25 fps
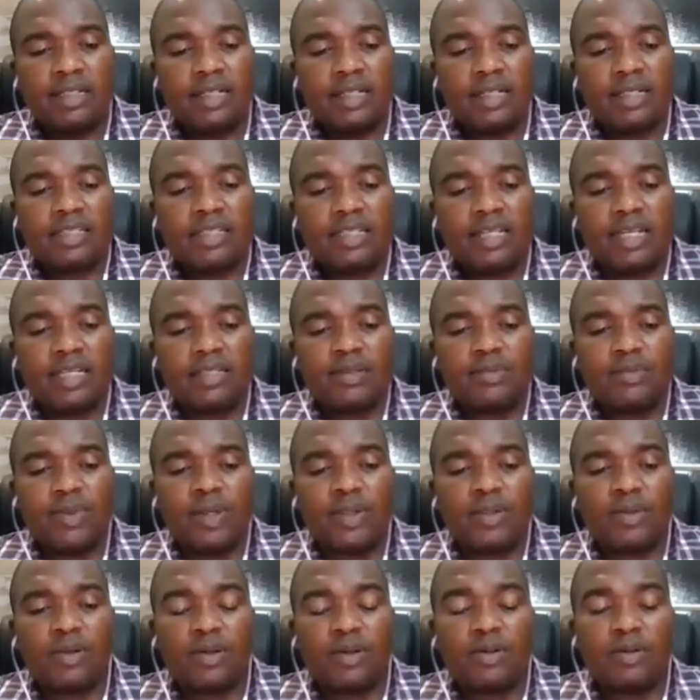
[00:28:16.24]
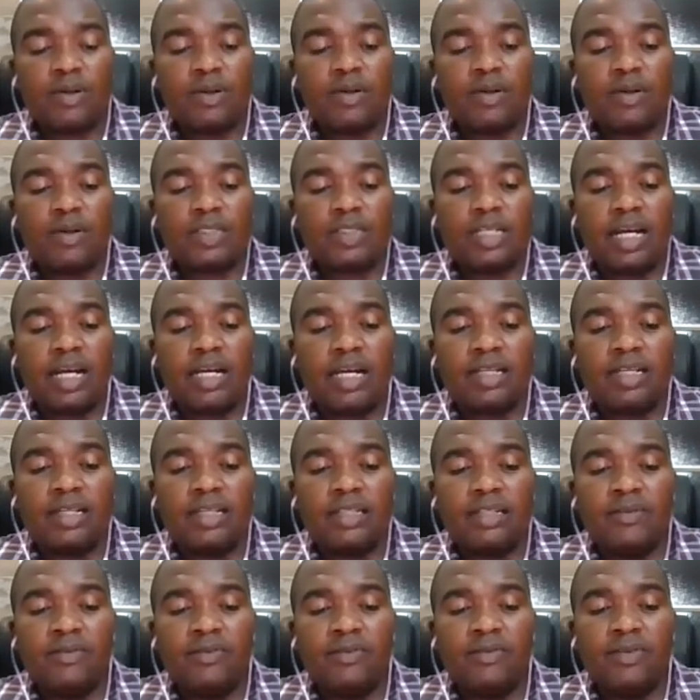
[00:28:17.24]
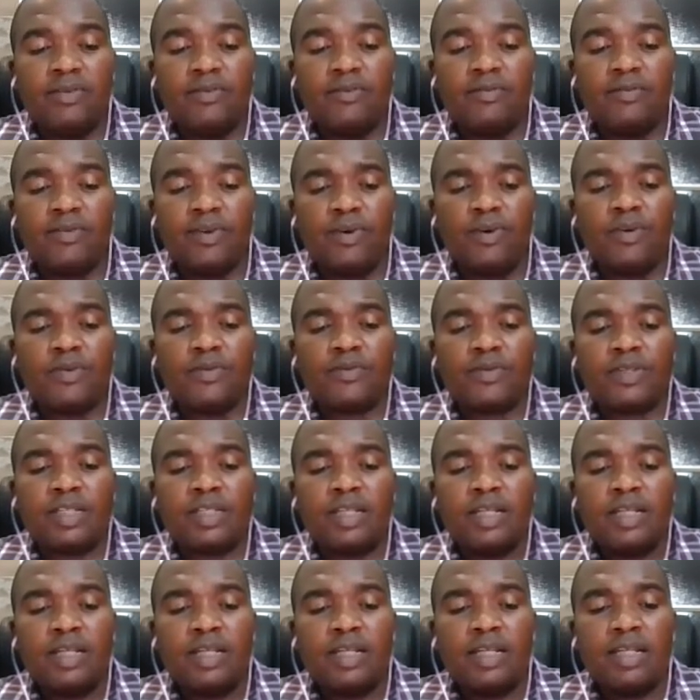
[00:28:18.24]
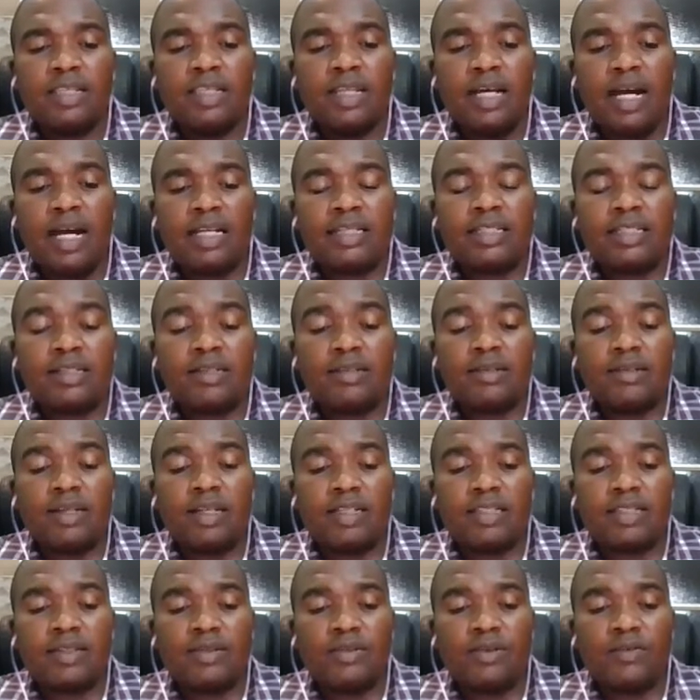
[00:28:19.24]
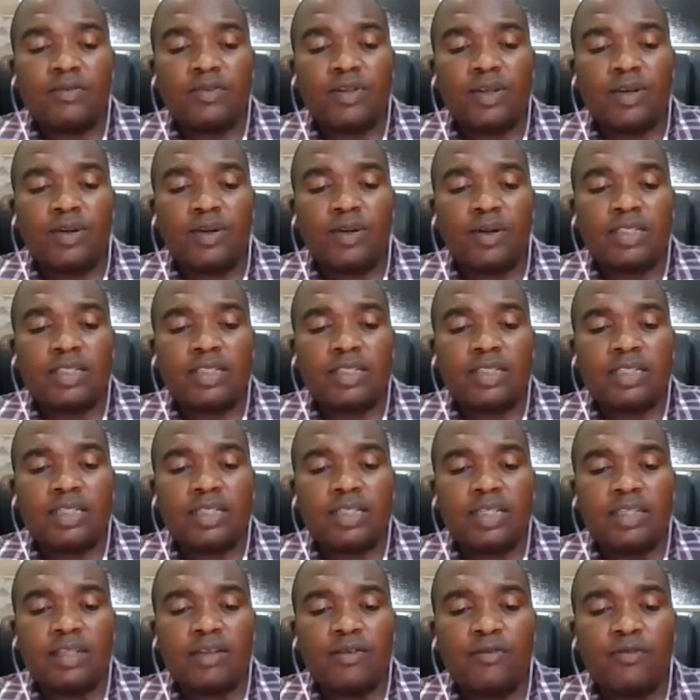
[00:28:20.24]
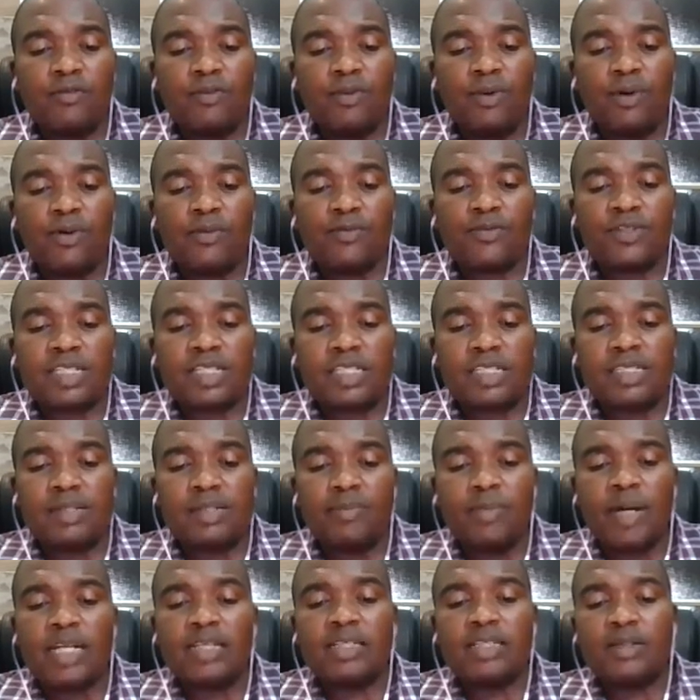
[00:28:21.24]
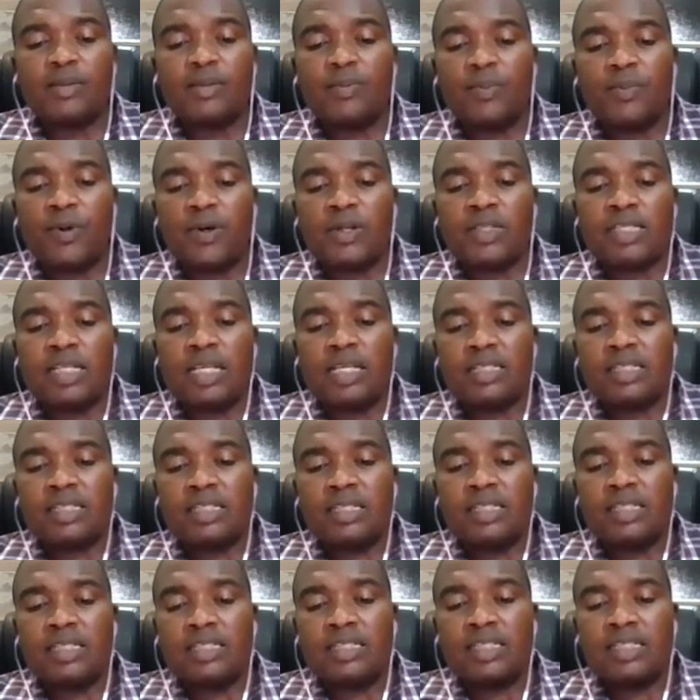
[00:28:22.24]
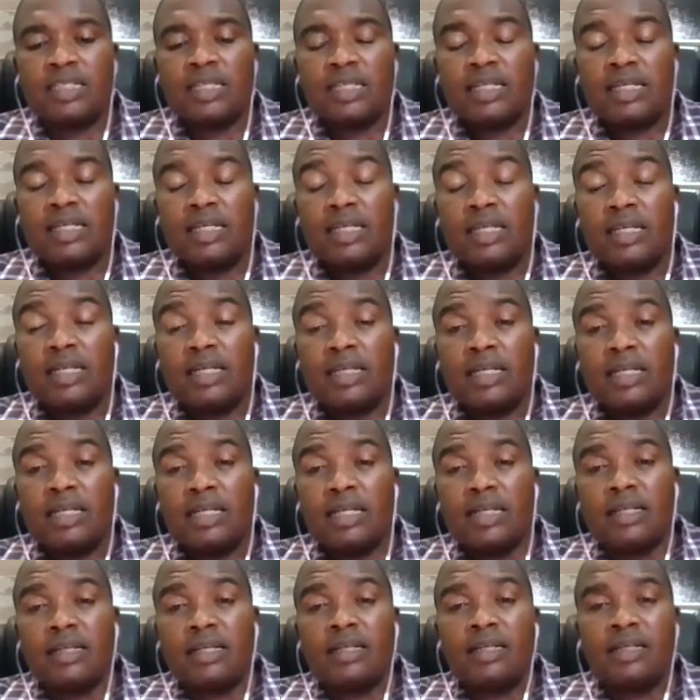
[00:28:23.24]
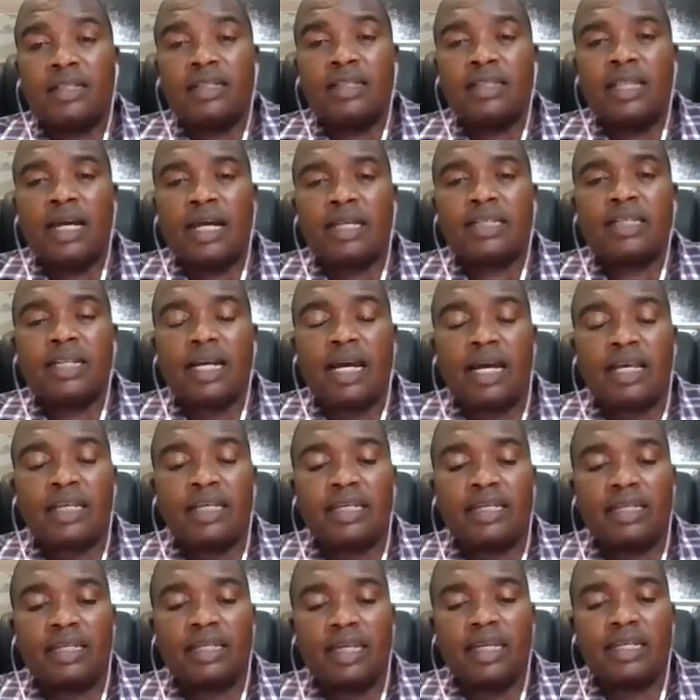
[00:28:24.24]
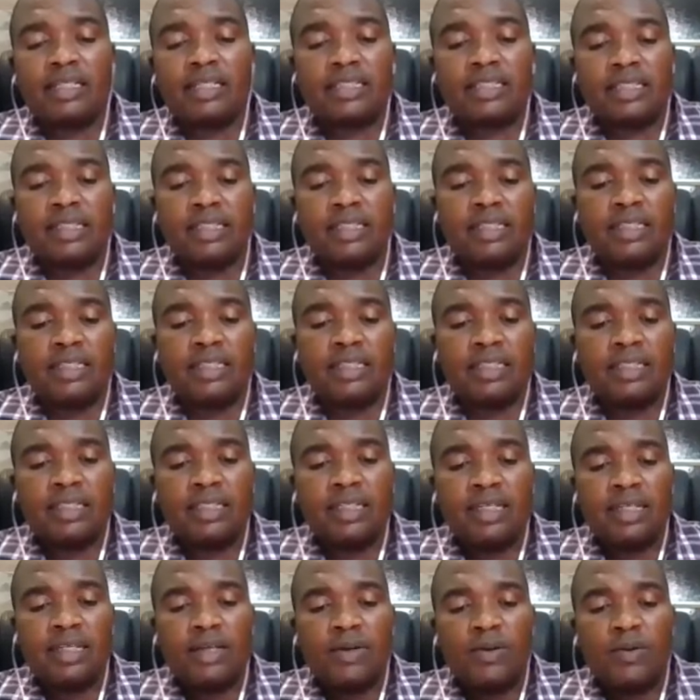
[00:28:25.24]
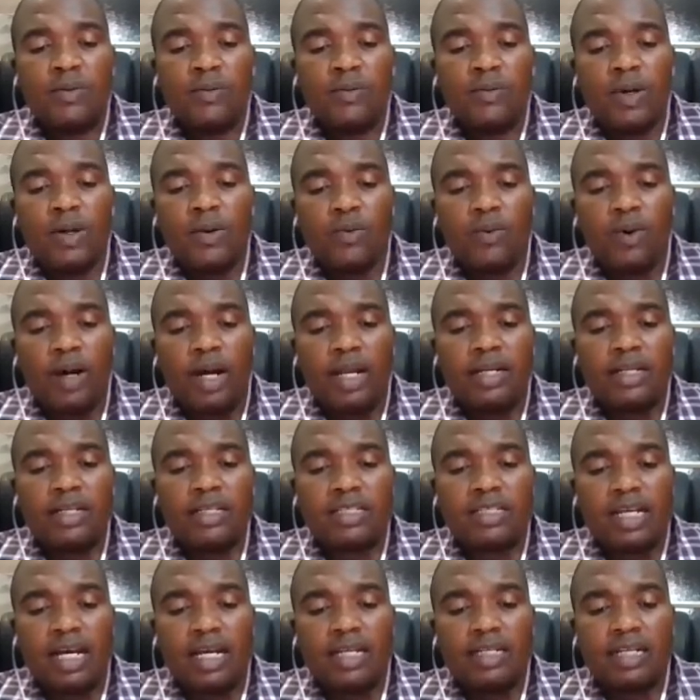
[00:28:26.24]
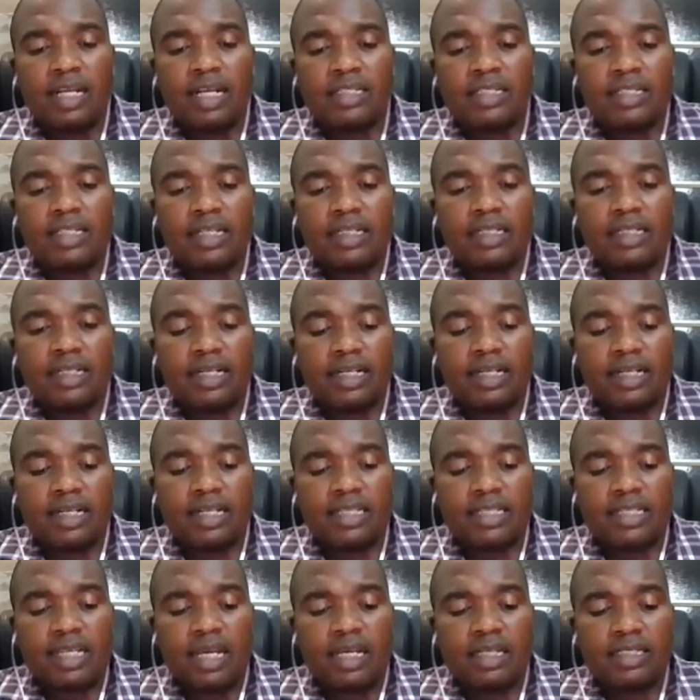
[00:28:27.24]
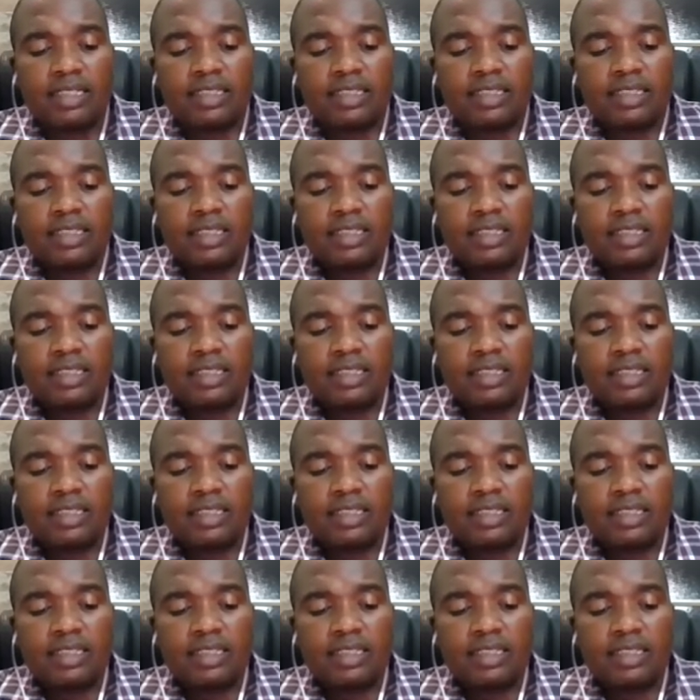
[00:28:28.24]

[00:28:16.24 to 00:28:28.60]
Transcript: research methodology involves the articulation of the logic and the flow of systematic processes that are engaged in when one is undertaking research.